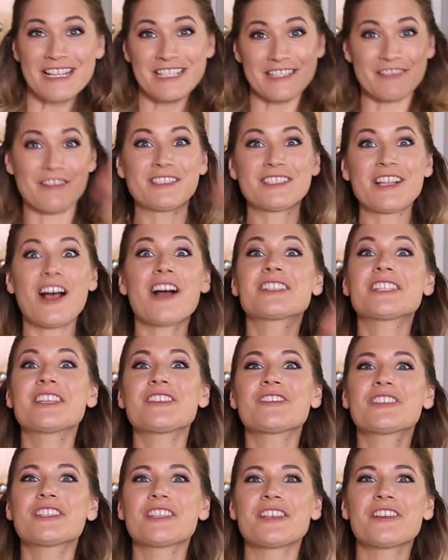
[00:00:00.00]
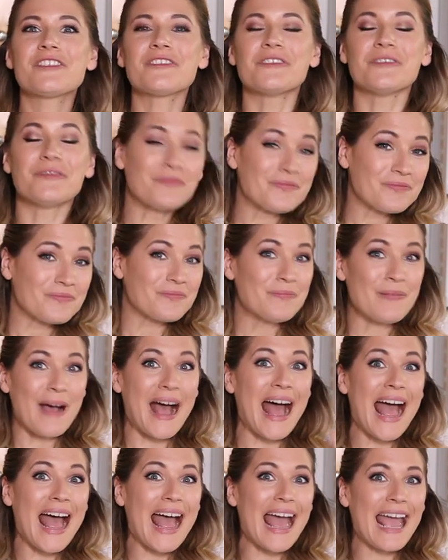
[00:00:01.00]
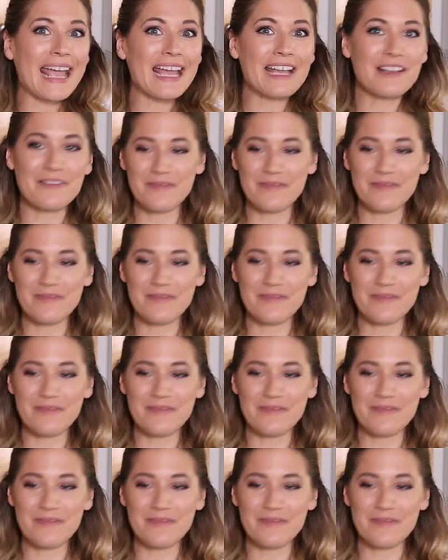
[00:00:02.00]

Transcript: So I'll talk to you soon. Bye.